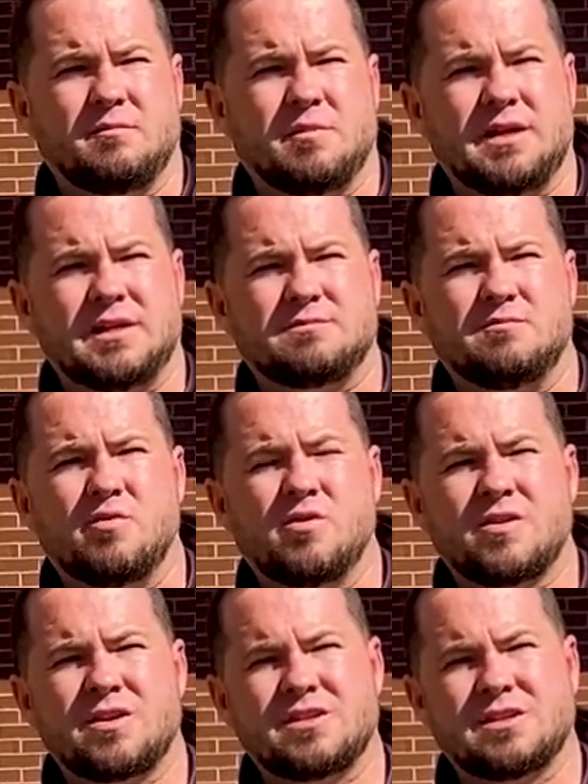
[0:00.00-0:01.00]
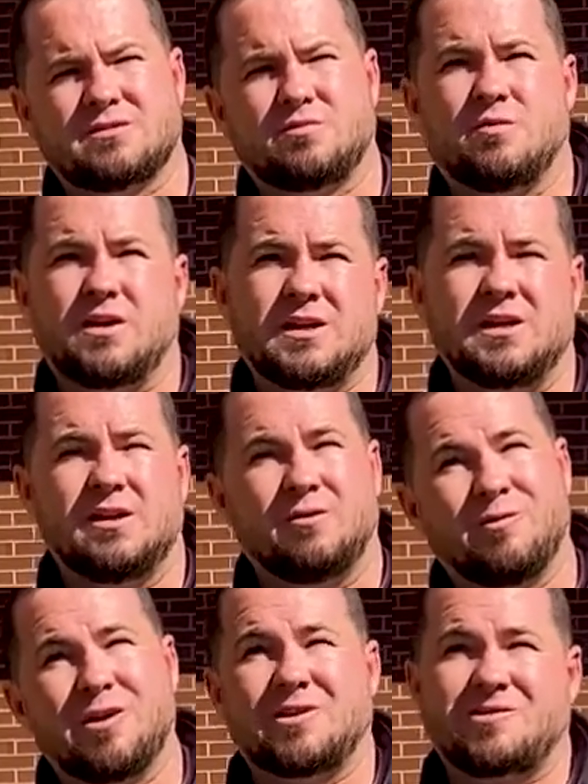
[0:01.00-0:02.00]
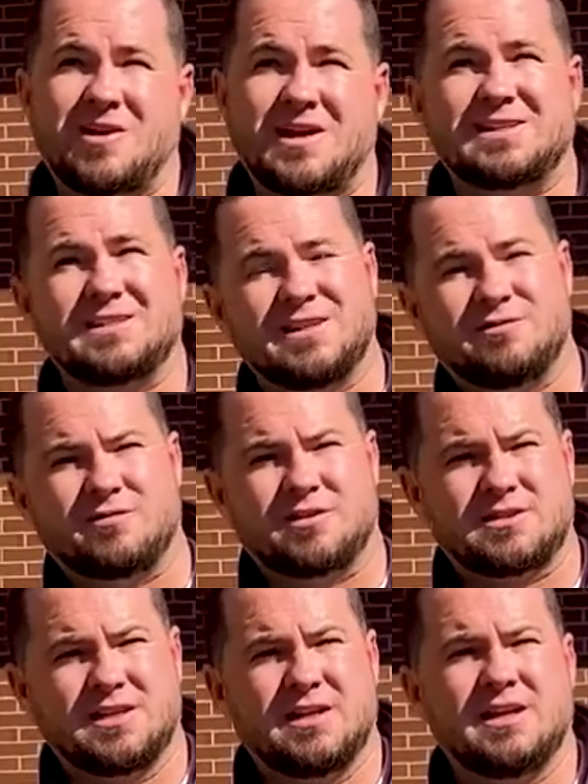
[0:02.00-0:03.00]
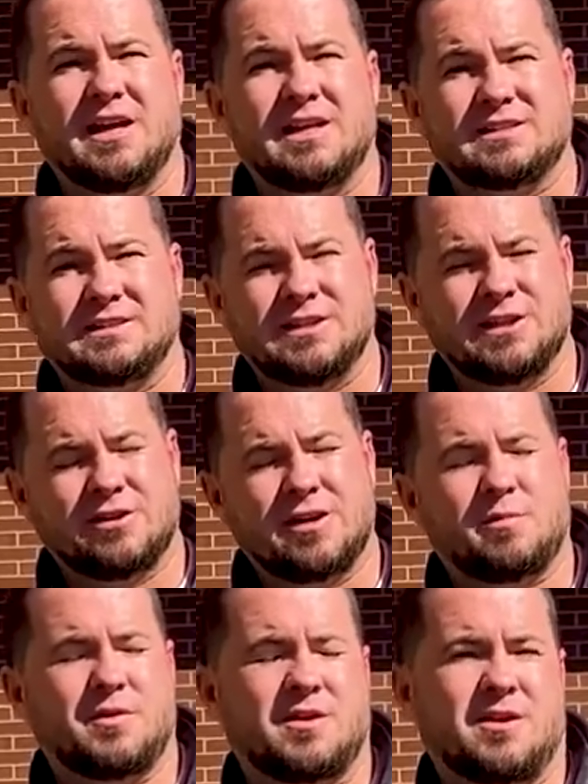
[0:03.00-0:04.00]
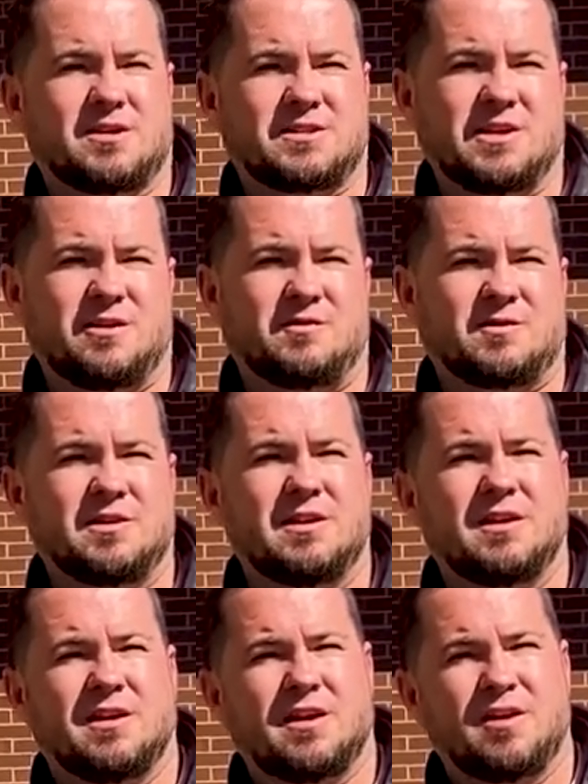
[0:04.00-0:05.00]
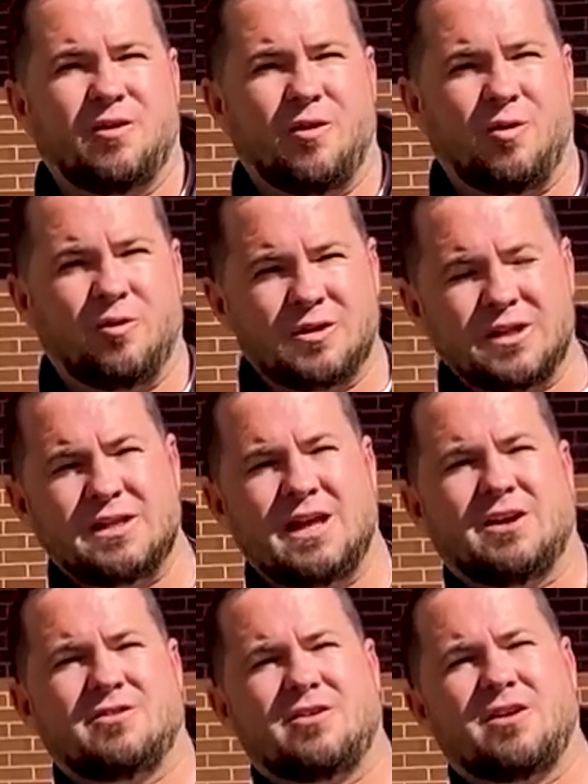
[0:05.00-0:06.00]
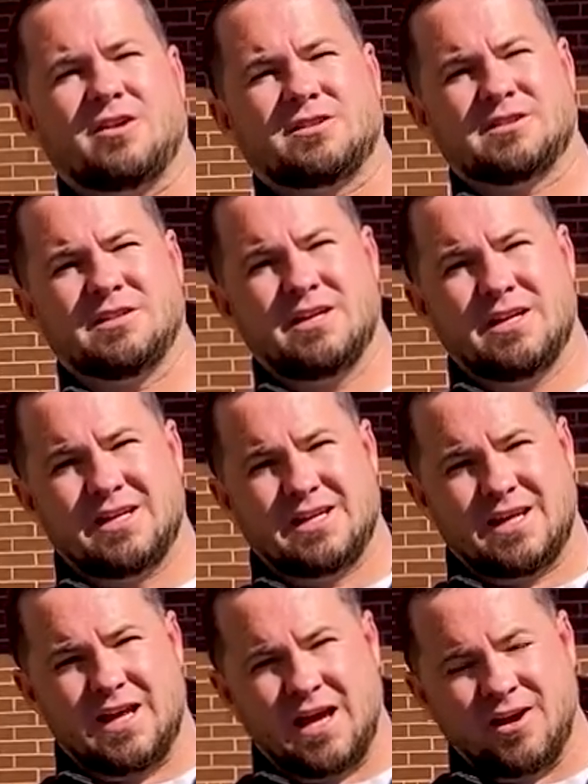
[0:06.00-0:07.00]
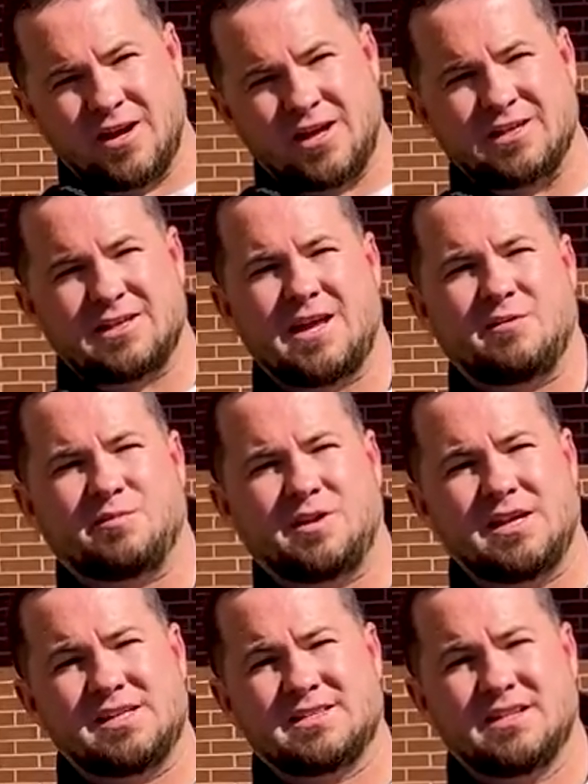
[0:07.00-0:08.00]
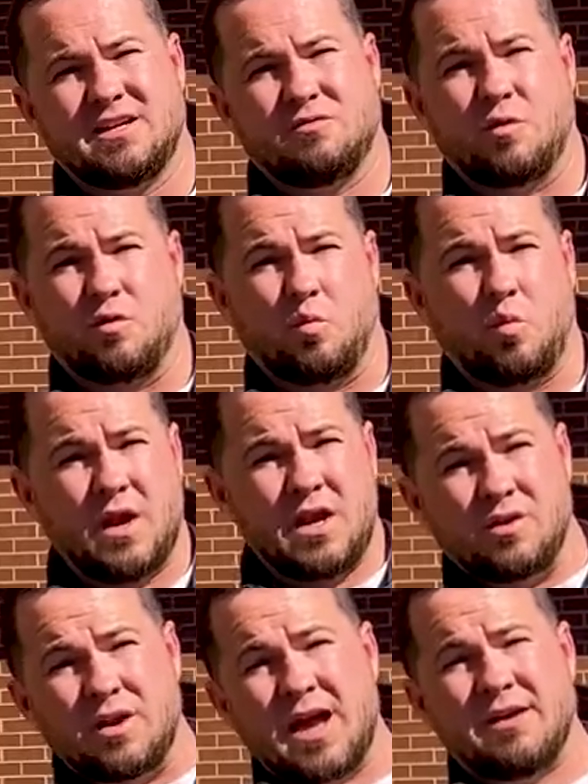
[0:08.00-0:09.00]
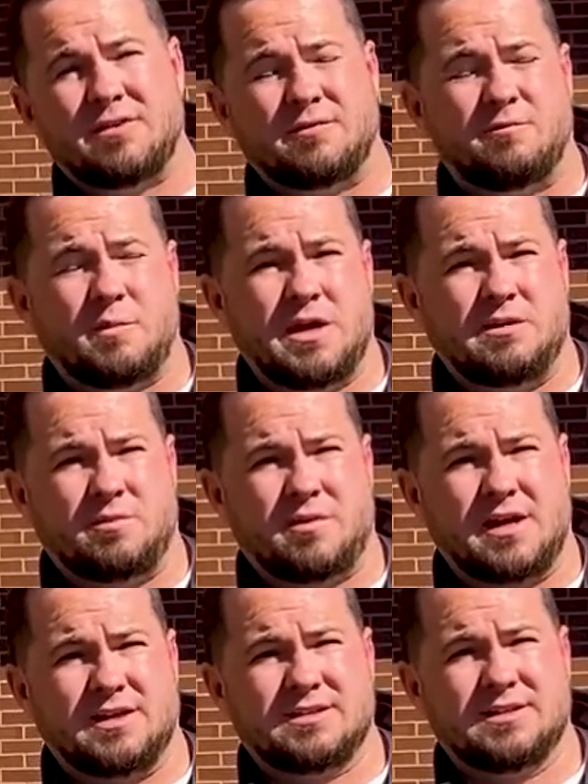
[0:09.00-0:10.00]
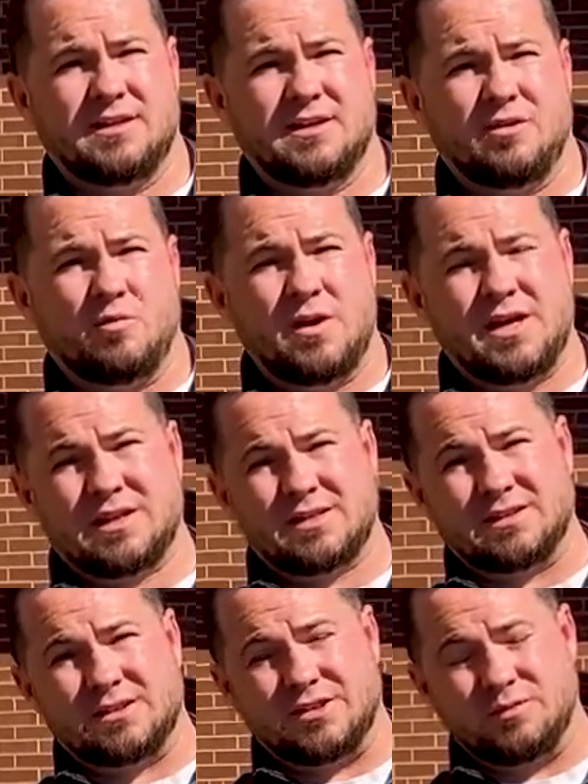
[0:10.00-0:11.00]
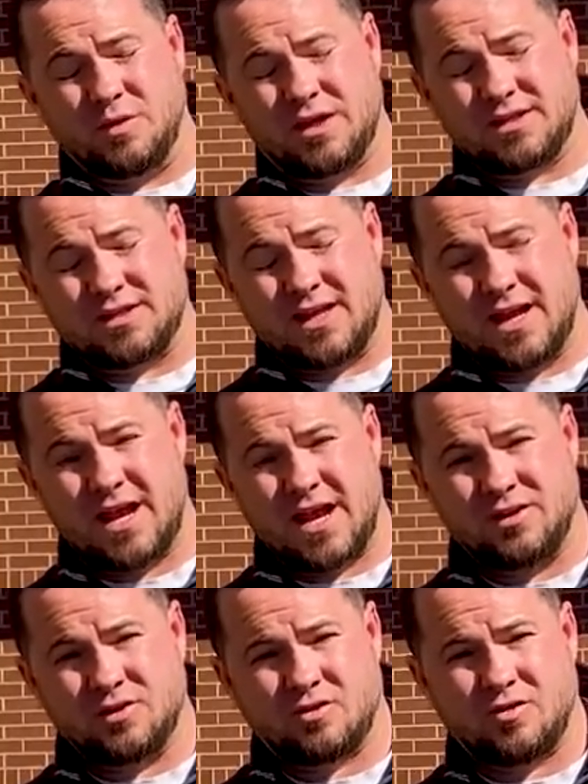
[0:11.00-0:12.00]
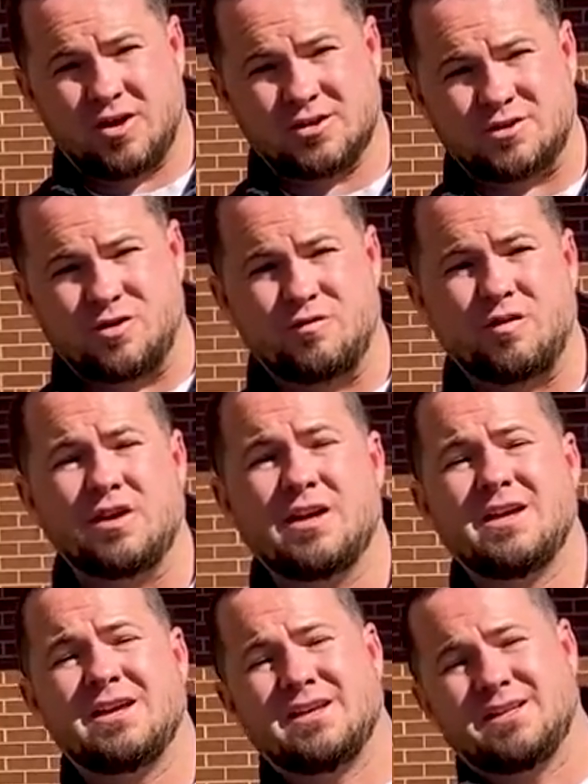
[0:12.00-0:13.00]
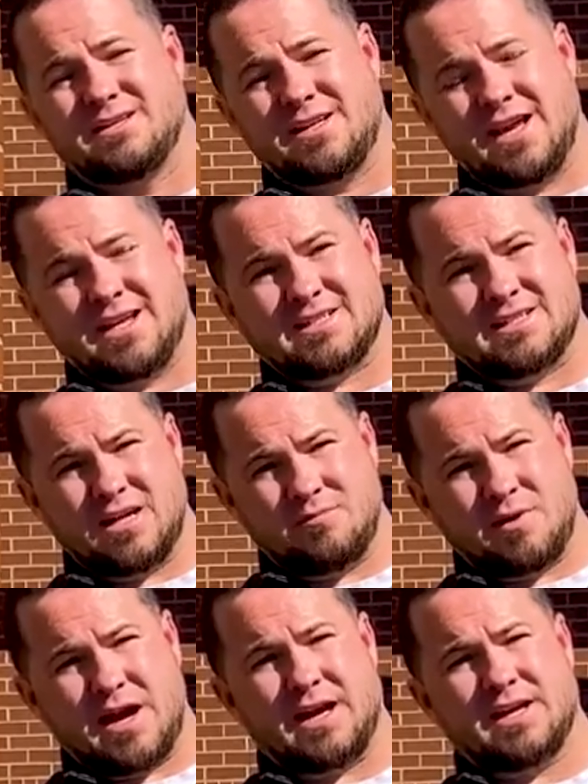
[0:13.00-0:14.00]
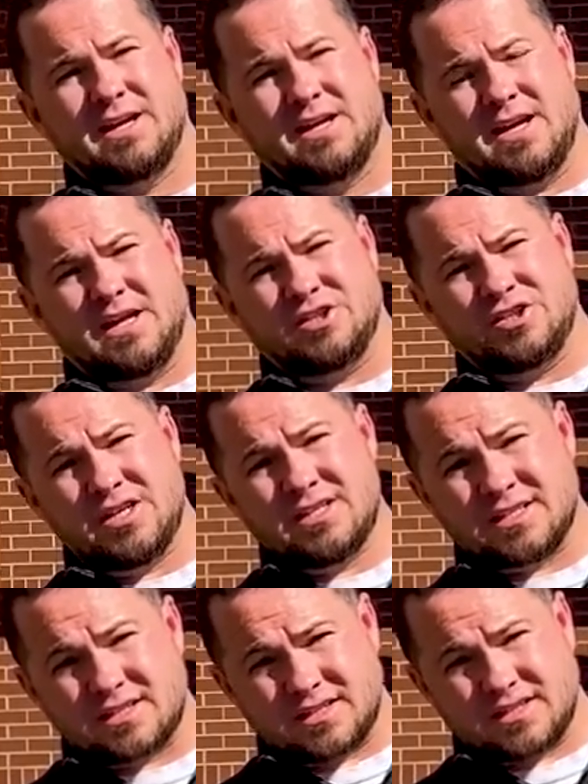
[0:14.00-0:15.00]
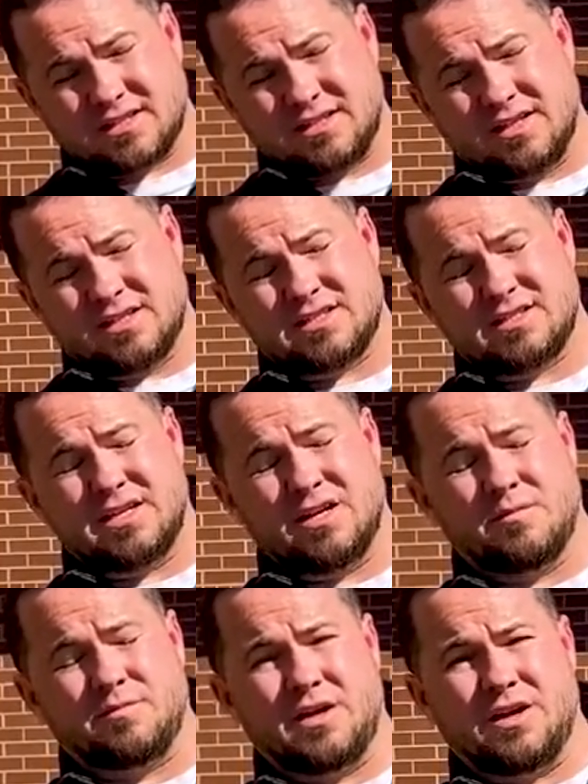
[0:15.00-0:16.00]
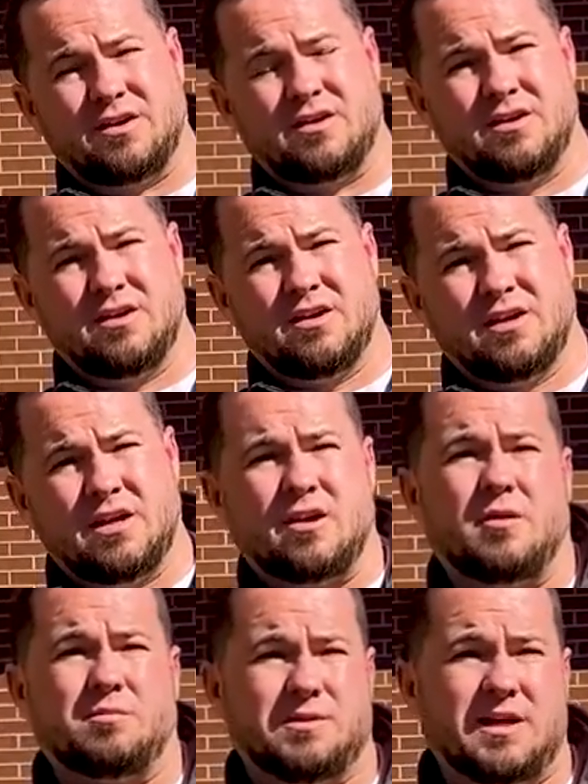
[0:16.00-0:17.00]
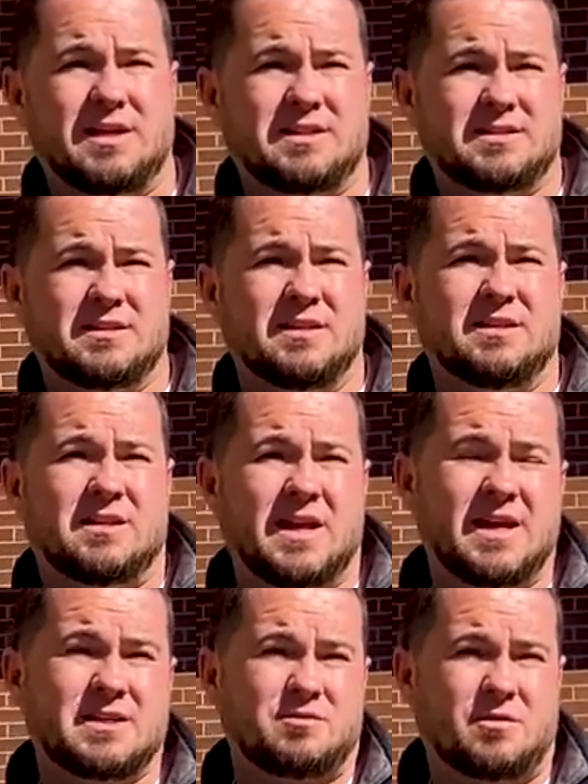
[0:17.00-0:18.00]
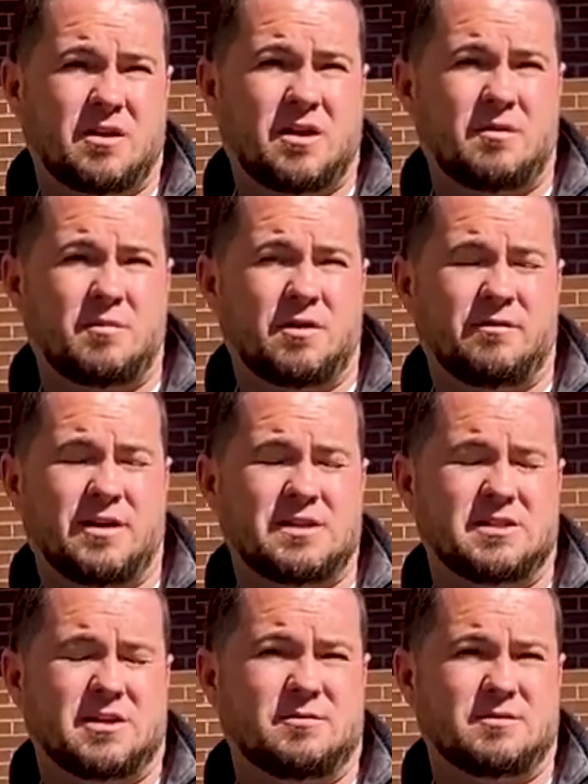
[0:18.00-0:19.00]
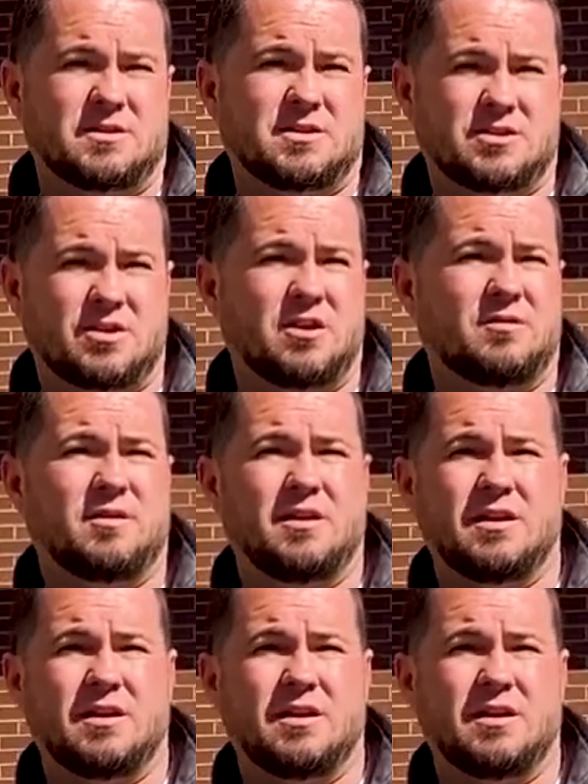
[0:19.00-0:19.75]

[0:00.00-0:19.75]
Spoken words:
But it's more than just what Christ did for us. It's literally putting ourselves, holding that cross, carrying it to that place where we don't have to pay the price. We get to hand the cross over, take a step back, and Jesus is sent up there in our place. That's where our motivation comes, to serve